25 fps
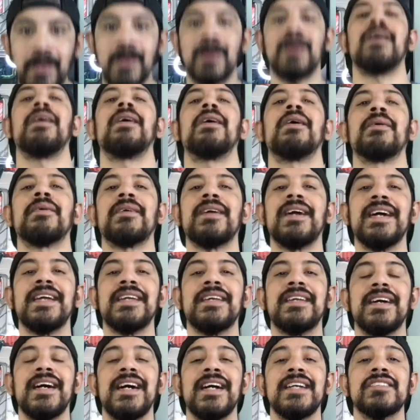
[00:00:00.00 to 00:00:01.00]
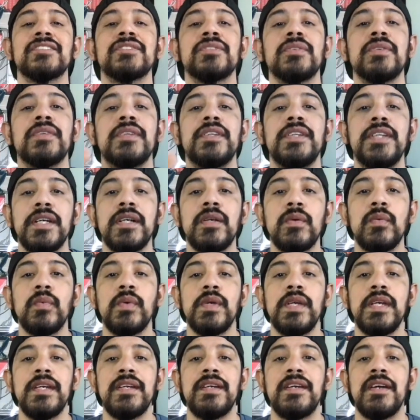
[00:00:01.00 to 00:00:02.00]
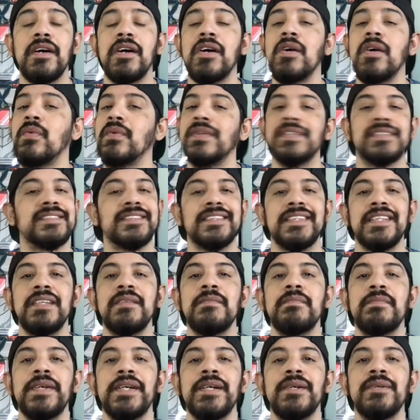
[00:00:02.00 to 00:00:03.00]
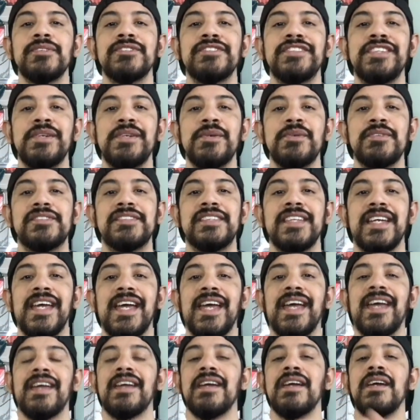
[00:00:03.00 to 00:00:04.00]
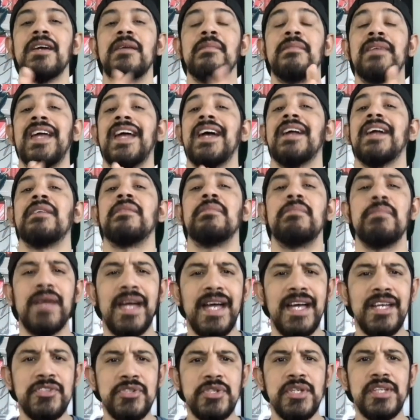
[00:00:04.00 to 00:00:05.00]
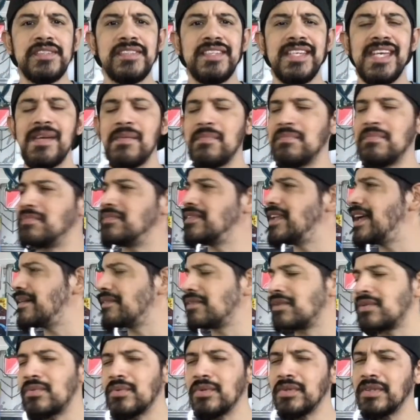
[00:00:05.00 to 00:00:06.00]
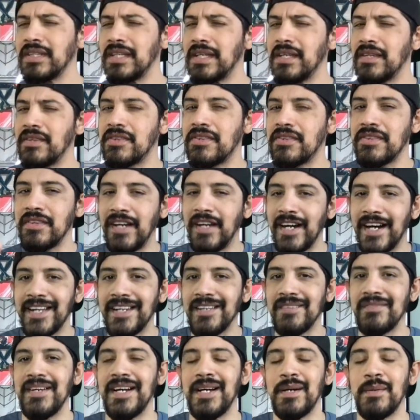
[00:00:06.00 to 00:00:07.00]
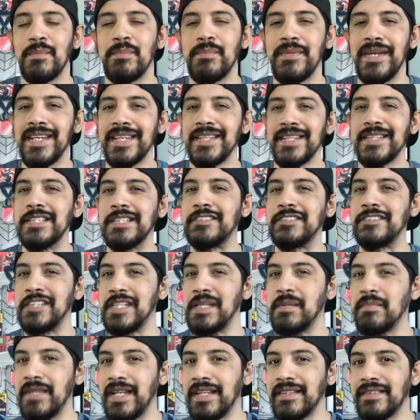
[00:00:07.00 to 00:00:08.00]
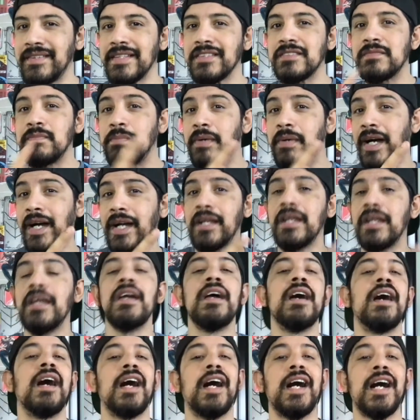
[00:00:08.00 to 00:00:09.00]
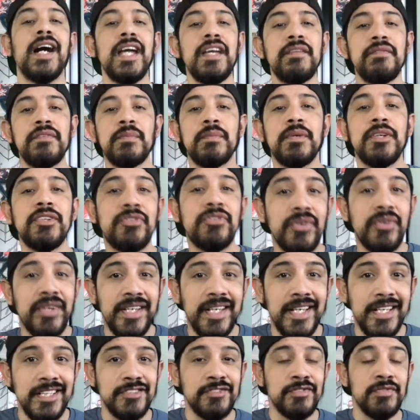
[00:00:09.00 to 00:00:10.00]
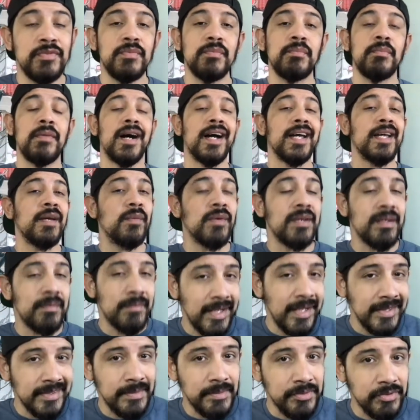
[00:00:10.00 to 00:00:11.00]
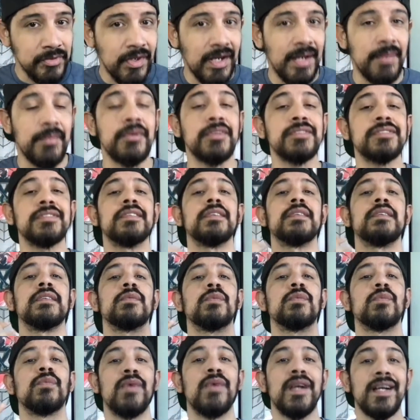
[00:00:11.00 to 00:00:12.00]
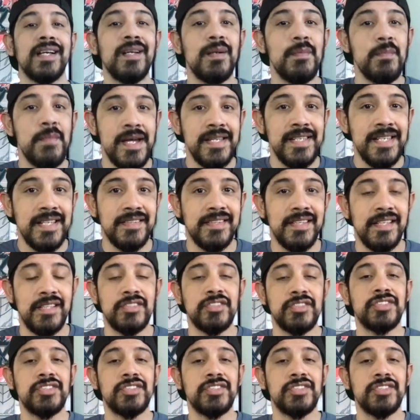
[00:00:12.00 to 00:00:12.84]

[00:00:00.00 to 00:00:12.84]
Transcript: Alright guys, so here we go with Team Build Tuesday. Man, Maggia team never really thought about making a team like this, but Ivan Rodriguez, one of my subscribers, recommended this.